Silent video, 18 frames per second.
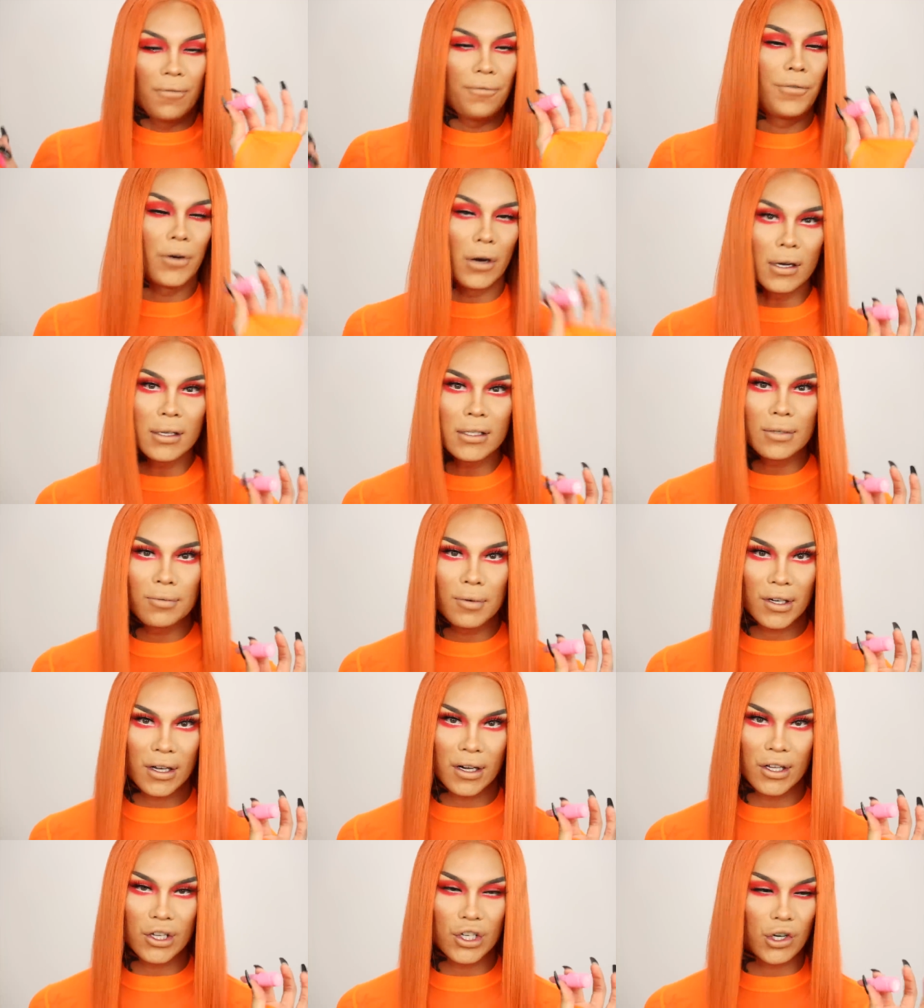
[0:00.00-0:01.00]
first we're
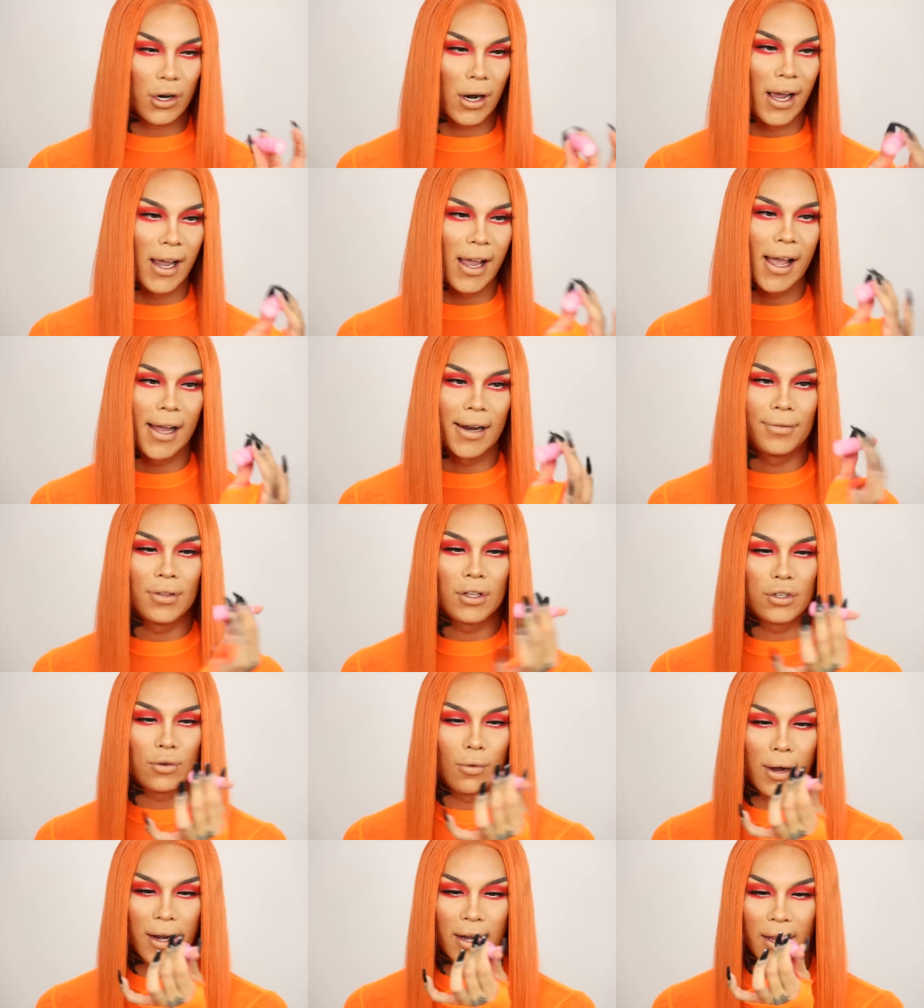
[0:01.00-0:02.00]
gonna try out of the
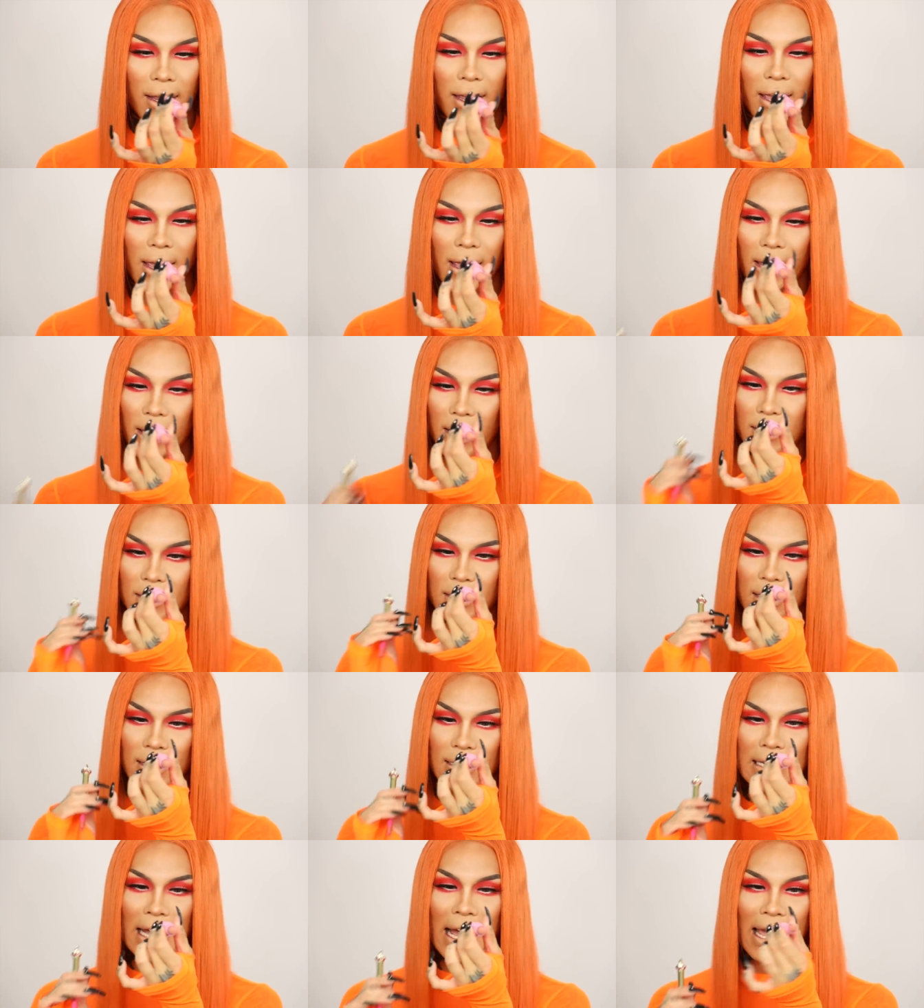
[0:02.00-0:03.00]
20 is
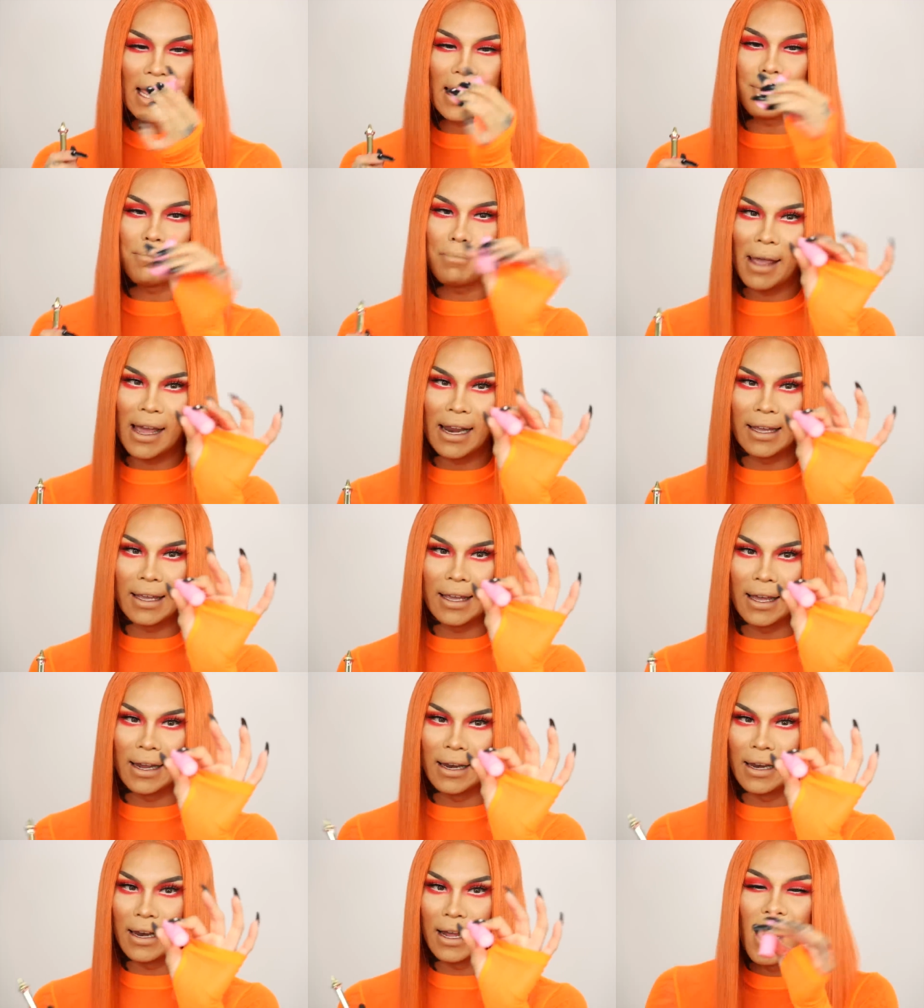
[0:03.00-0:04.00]
Diet
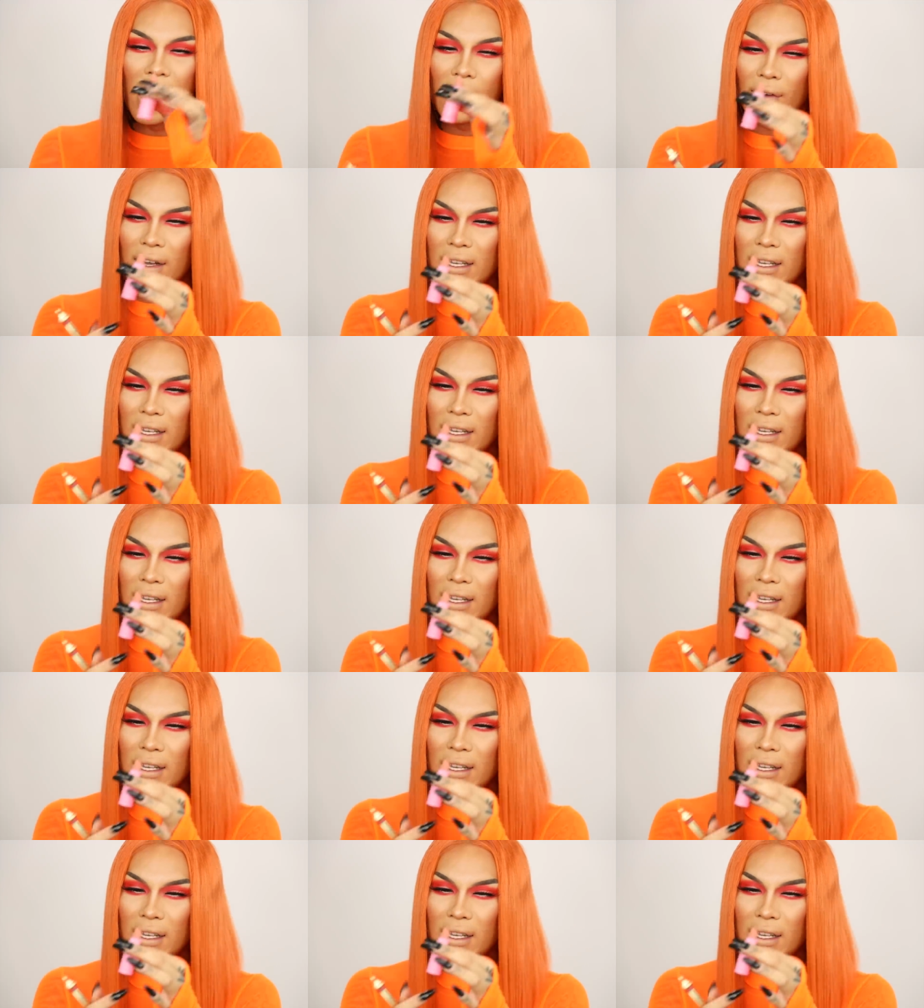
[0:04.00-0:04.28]
Mannequin. Have